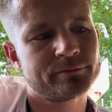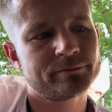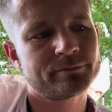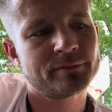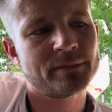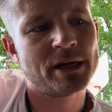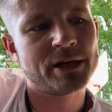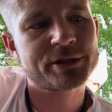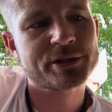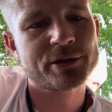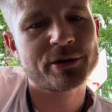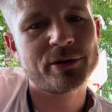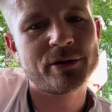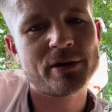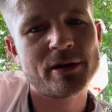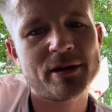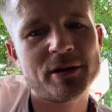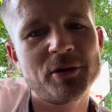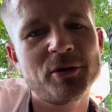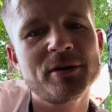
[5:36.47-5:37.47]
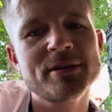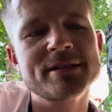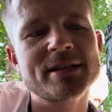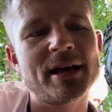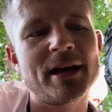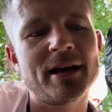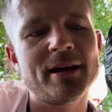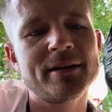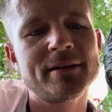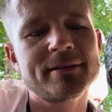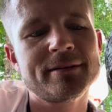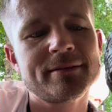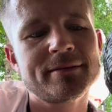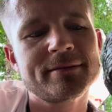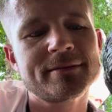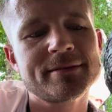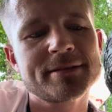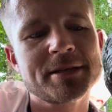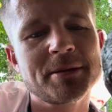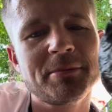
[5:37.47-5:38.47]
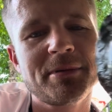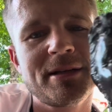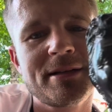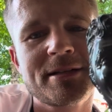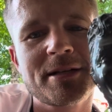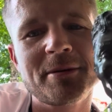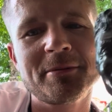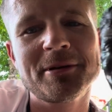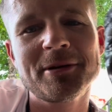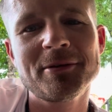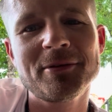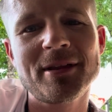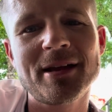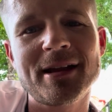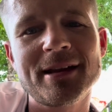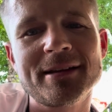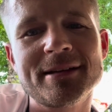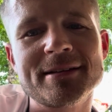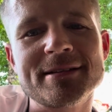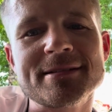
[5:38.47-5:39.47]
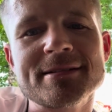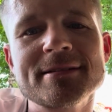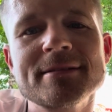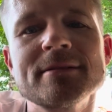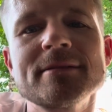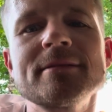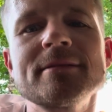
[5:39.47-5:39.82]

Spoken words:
not sure who is that. Somebody tell me who that is.